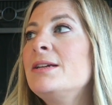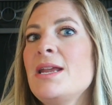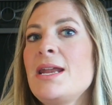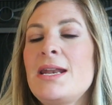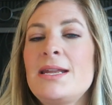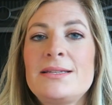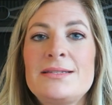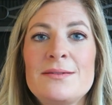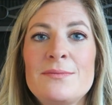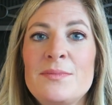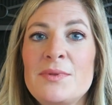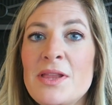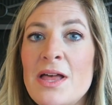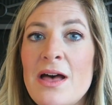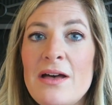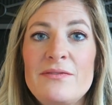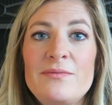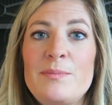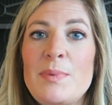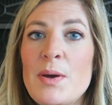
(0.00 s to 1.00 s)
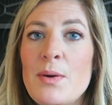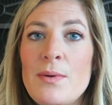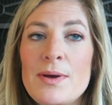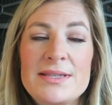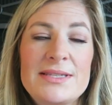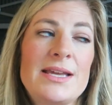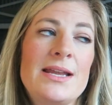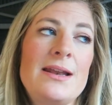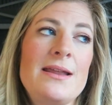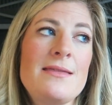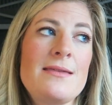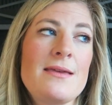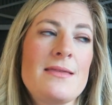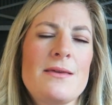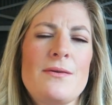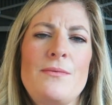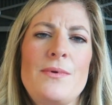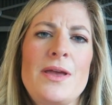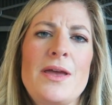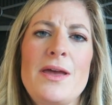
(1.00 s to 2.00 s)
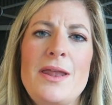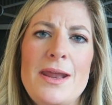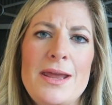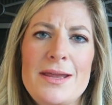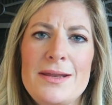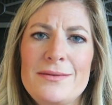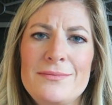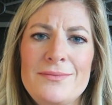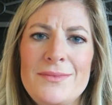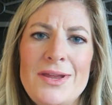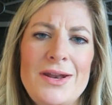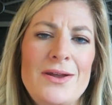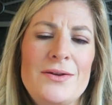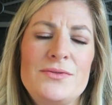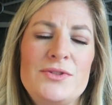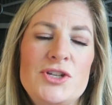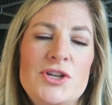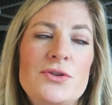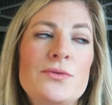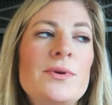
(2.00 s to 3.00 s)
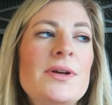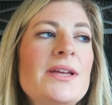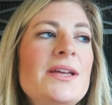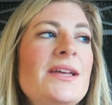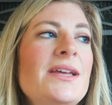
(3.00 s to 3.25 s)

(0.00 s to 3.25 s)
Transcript: Needed some love, but wasn't anything that we couldn't, you know, do.